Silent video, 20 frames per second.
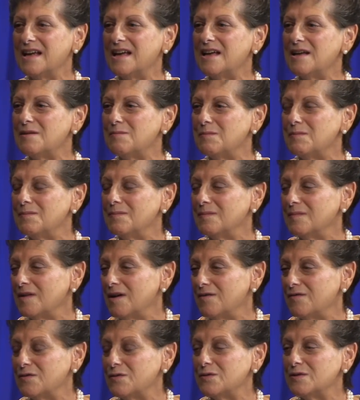And
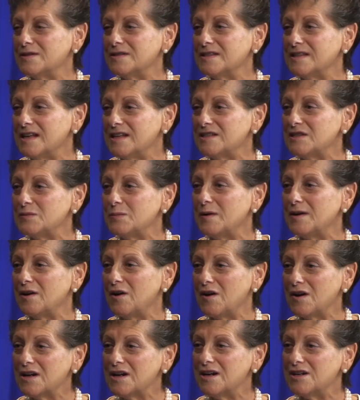of course, that's when
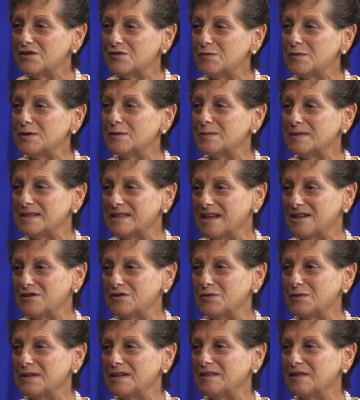our country was
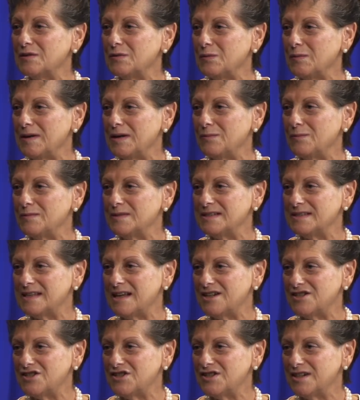entering the Great
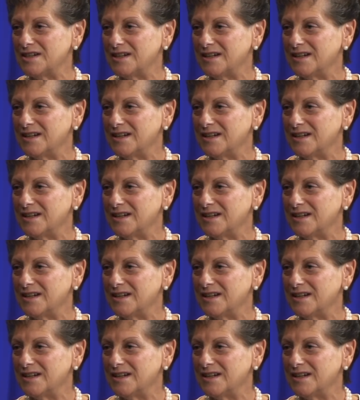Recession.